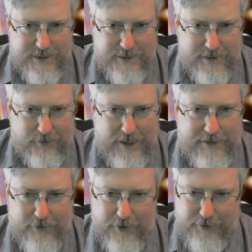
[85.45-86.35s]
And
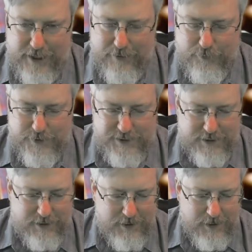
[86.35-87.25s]
Orlando Code Camp was
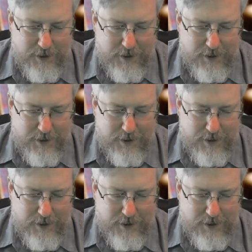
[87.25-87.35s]
a